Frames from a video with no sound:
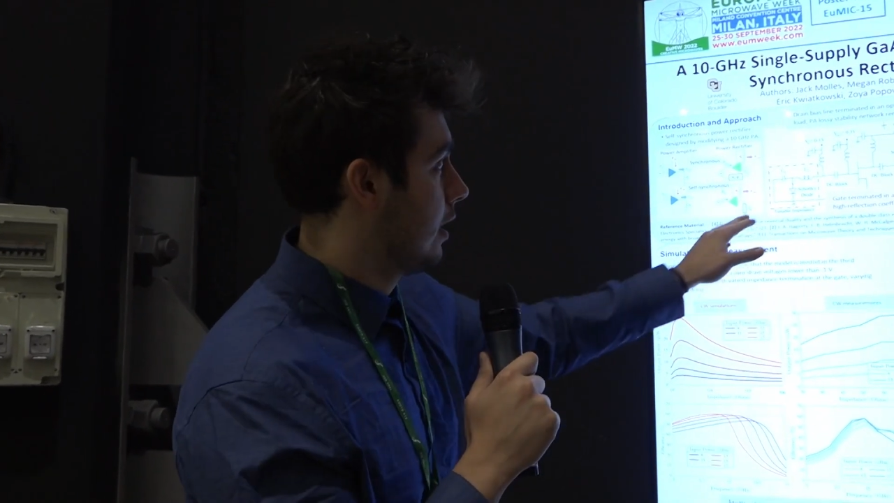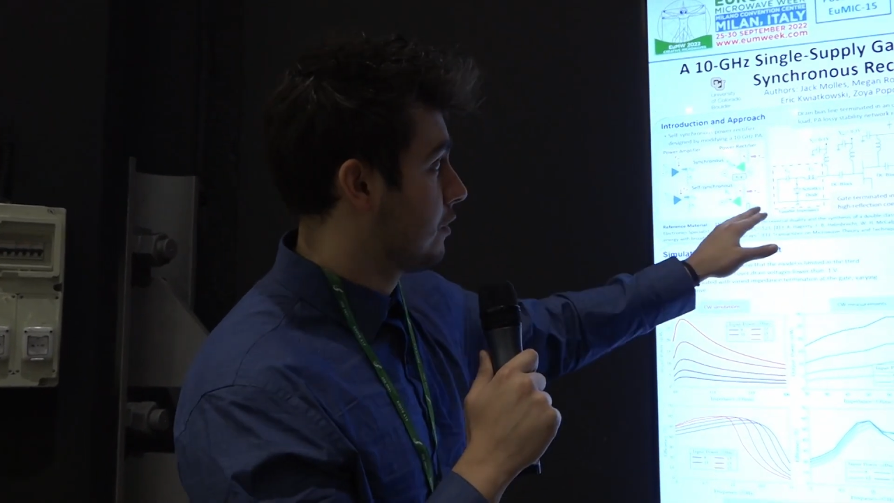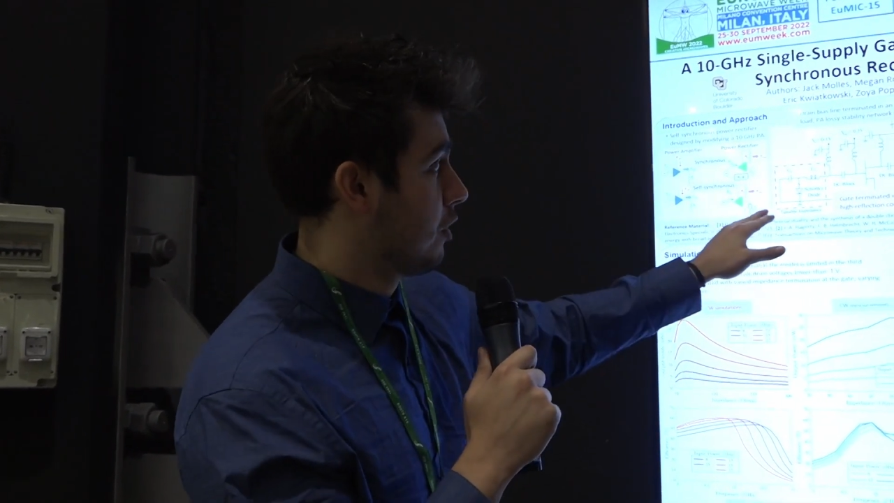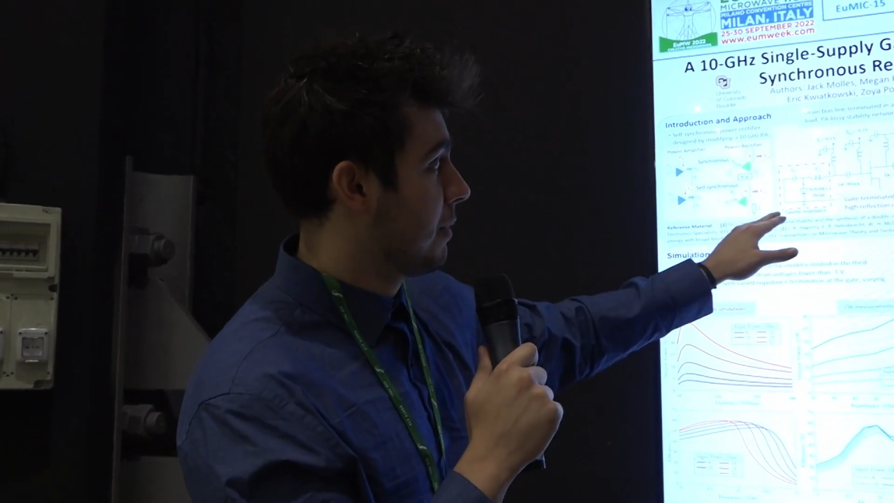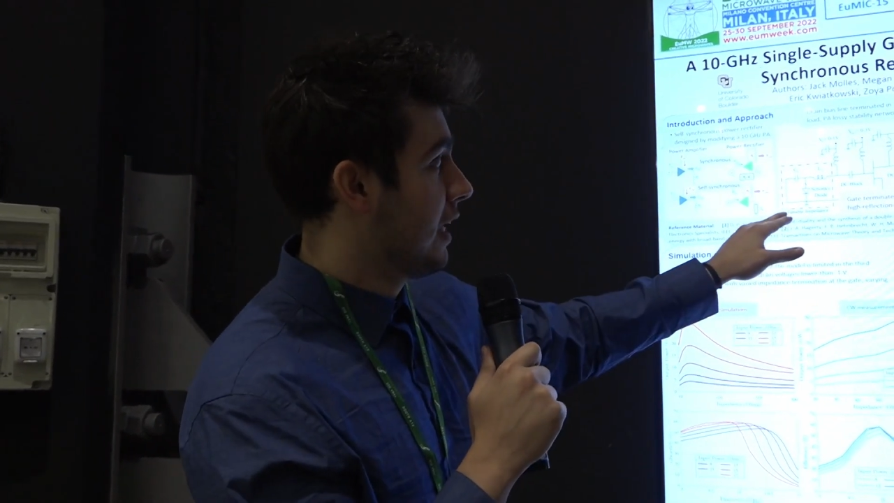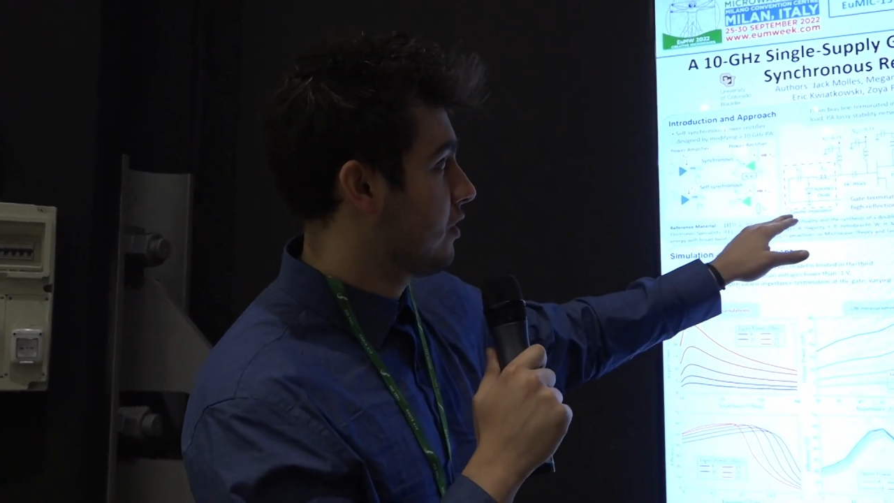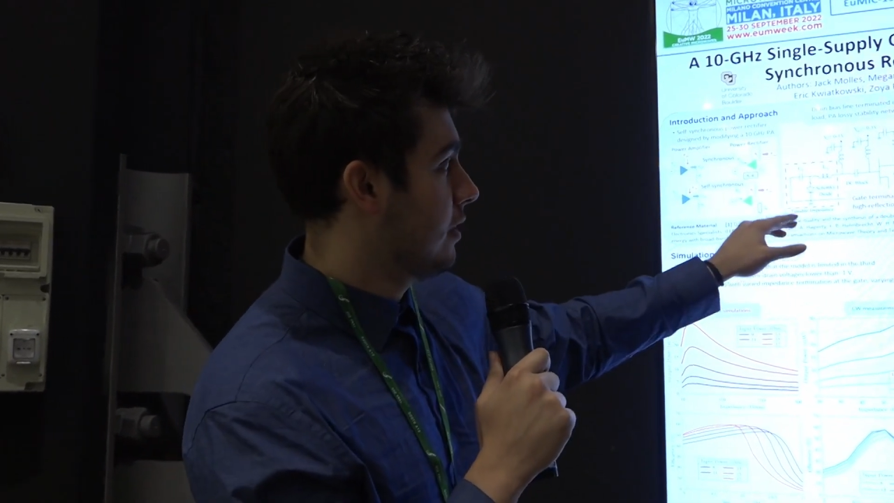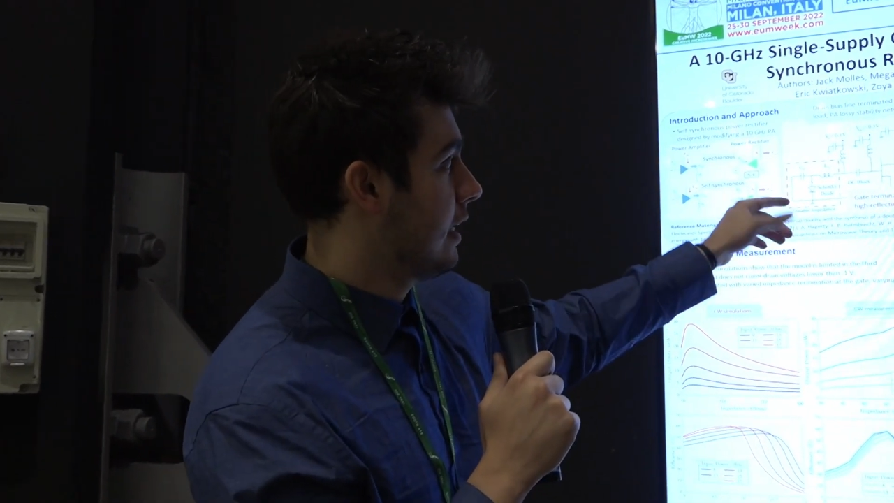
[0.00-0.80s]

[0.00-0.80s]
termination